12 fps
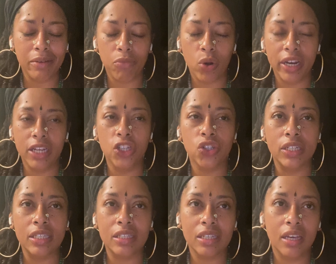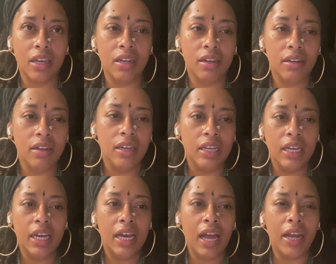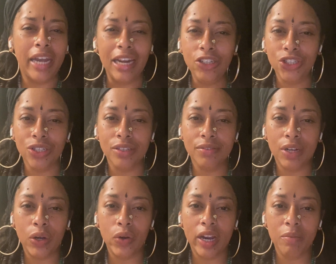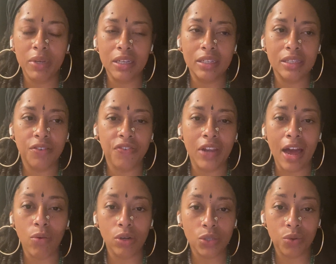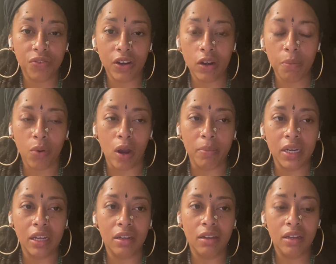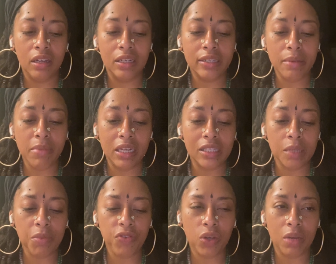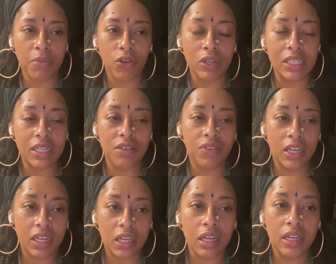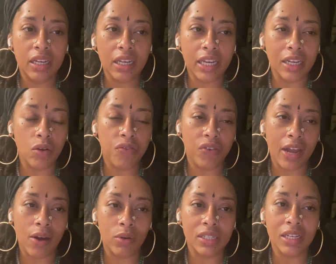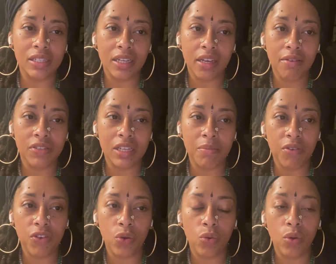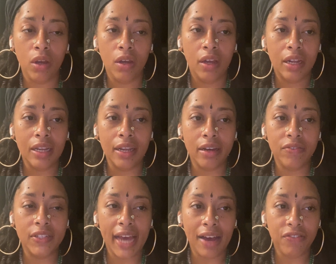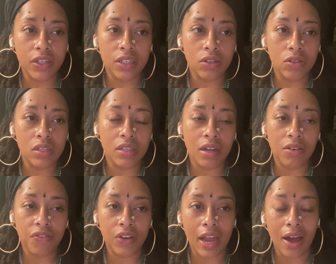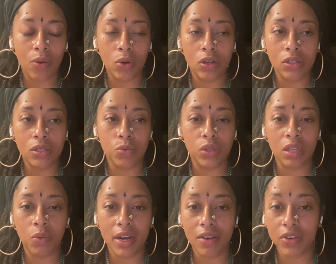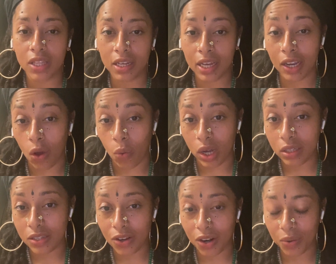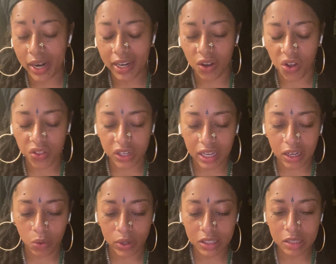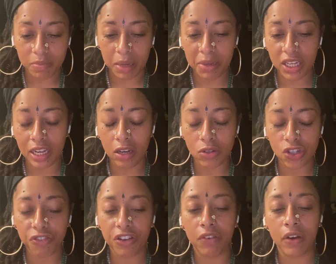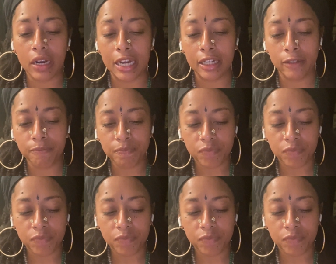more interest in nature, all right? Because the flowers were very prominent to me. Some of you can be receiving yellow flowers as a gift. Some of you love daffodils, sunflowers, whatever the yellow ones are, right? All the yellow ones. Maybe yellow is your favorite color.